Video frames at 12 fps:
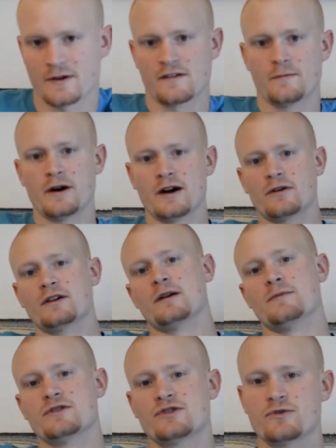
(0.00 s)
of
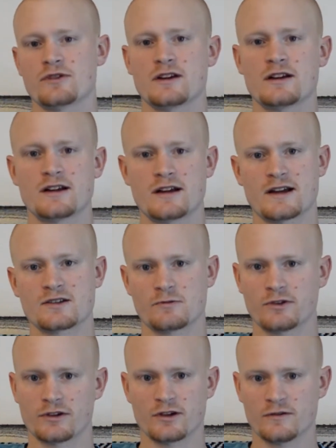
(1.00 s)
biochemistry. It has
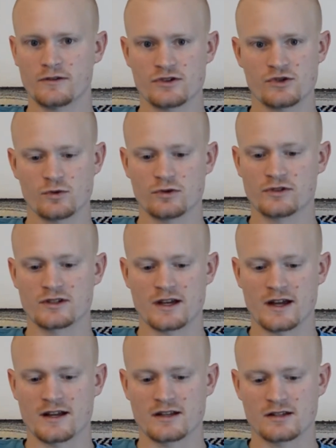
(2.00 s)
really good visuals. It
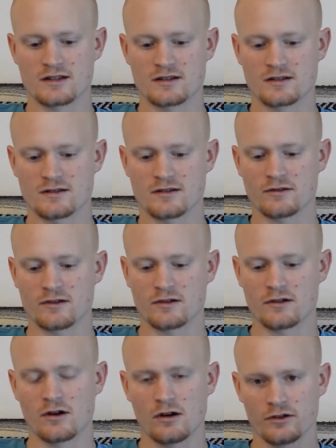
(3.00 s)
has
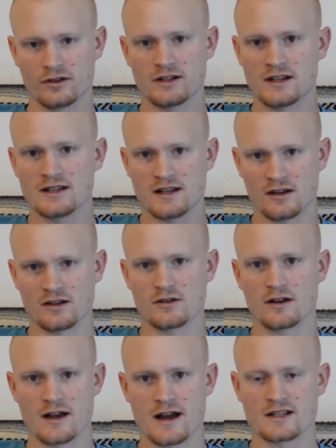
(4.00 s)
all the detail you
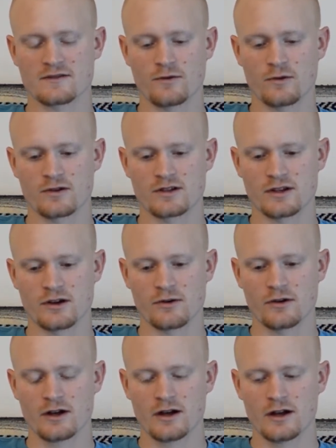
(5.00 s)
could ask for. So